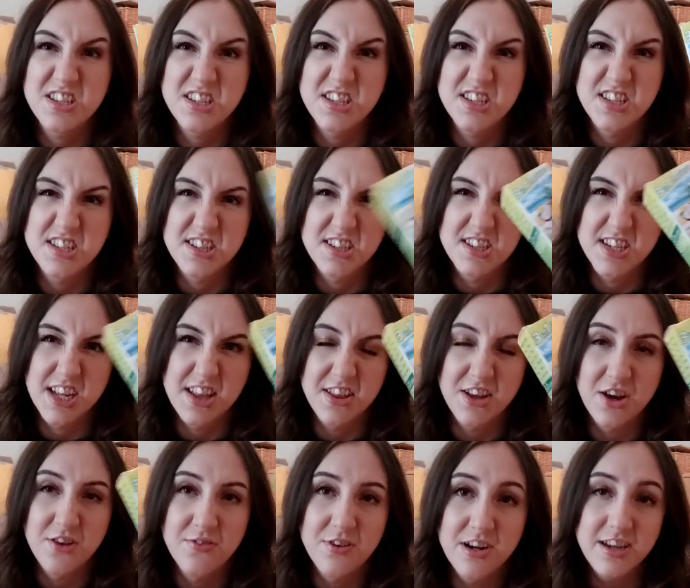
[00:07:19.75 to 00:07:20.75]
This is a scent
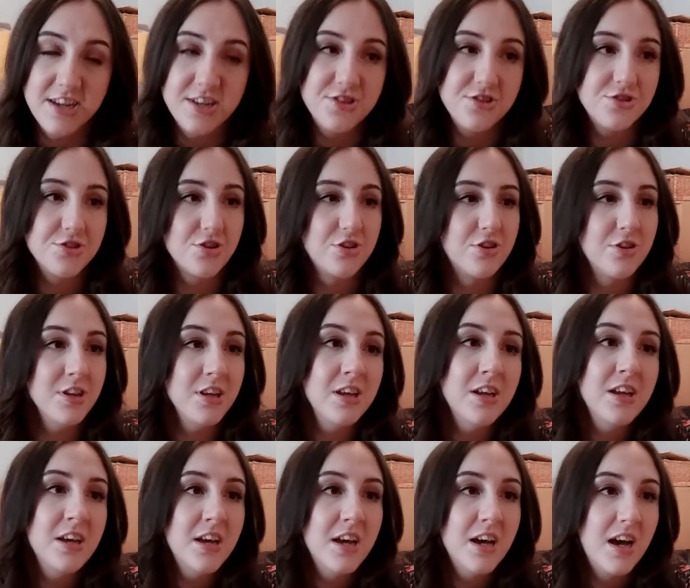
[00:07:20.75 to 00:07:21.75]
that I really enjoy,
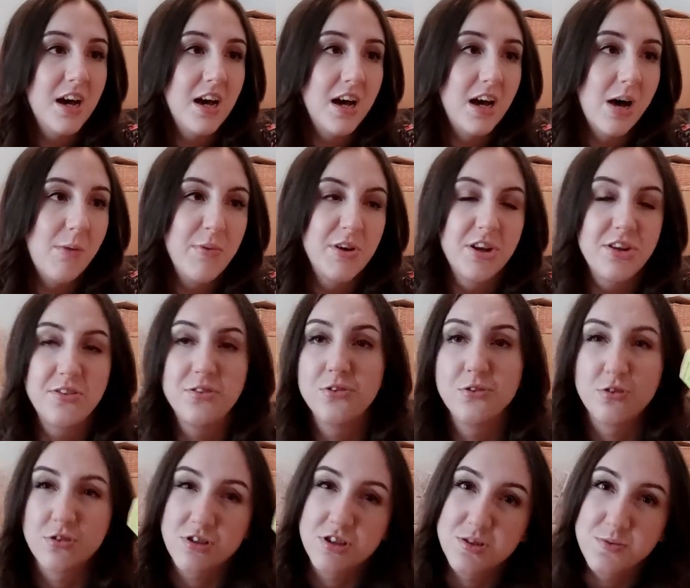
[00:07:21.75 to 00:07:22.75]
and I
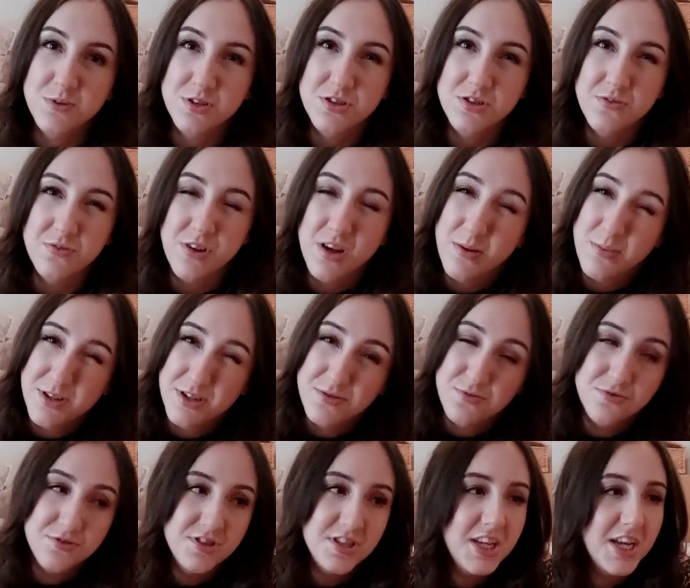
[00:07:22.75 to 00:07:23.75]
thought because we're sort of coming
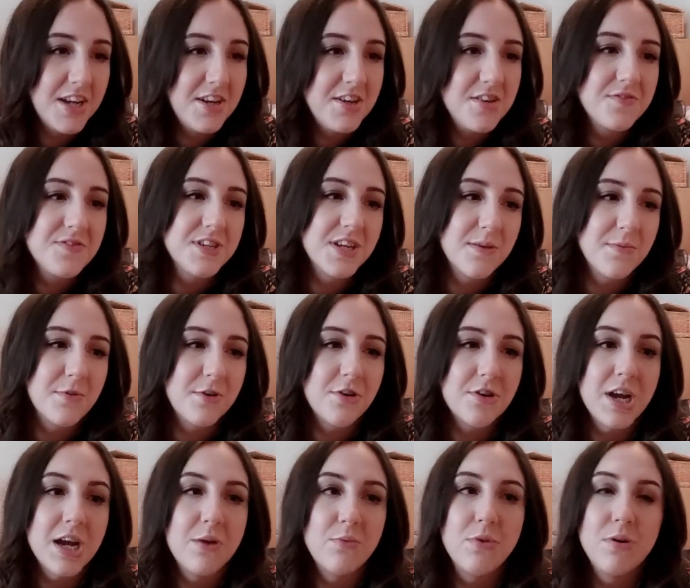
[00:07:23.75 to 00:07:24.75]
towards the end of summer I'll
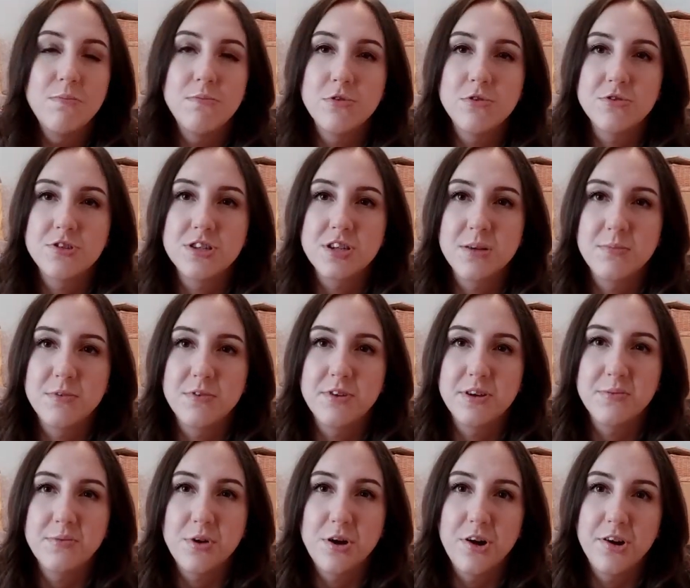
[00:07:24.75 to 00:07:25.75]
get one more
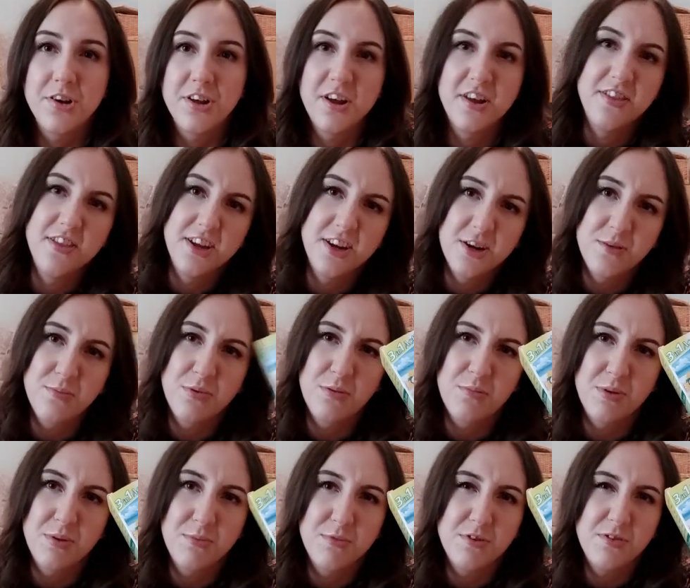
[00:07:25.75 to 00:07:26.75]
summery one and then I'll
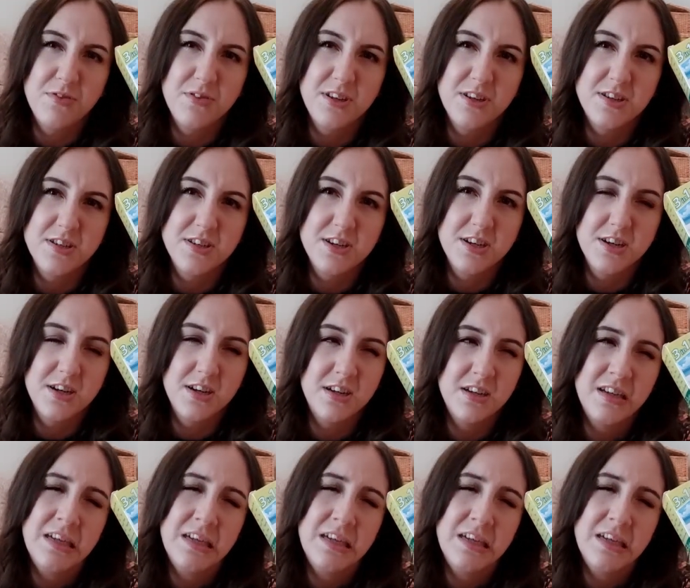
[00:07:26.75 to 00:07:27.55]
probably move into,